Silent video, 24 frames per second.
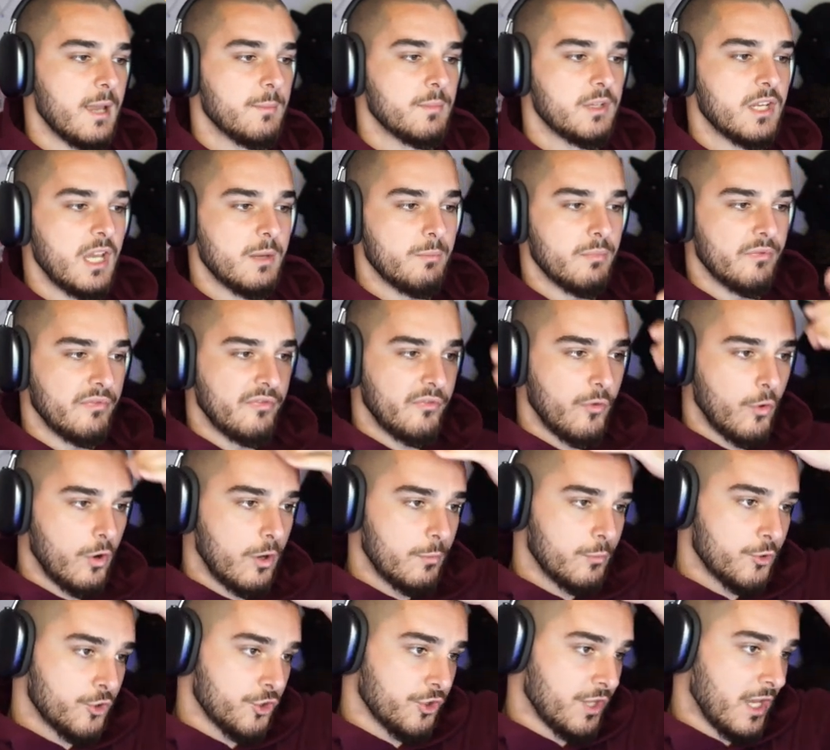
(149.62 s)
type of
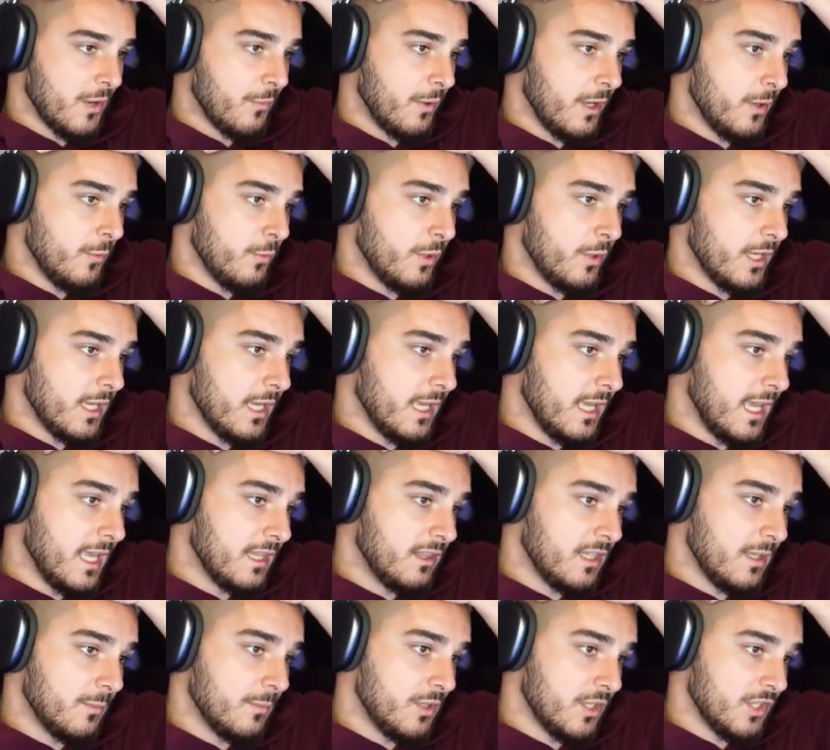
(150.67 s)
form, so that way we can get
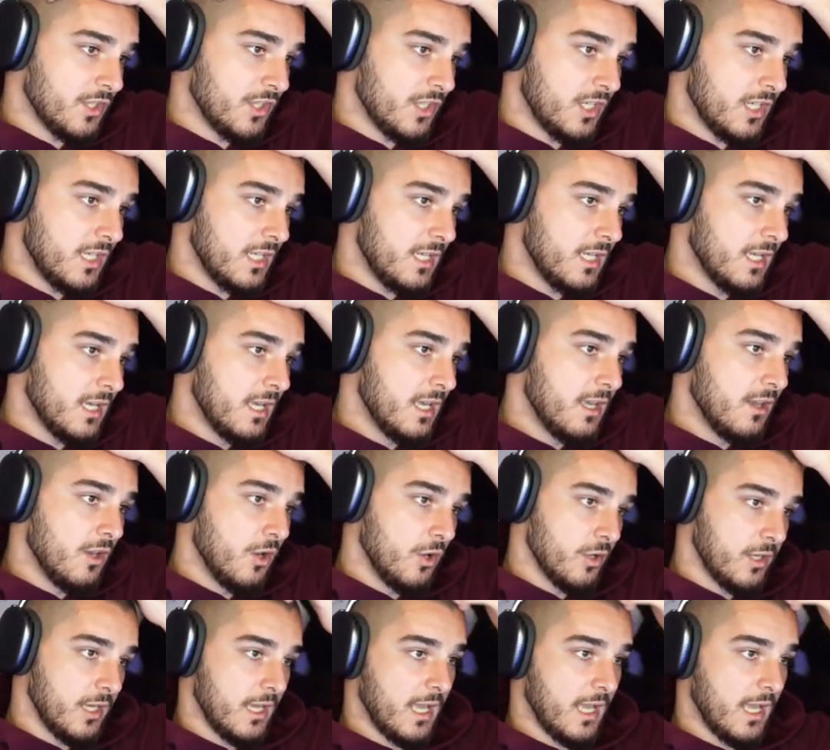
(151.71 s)
them to see, okay, I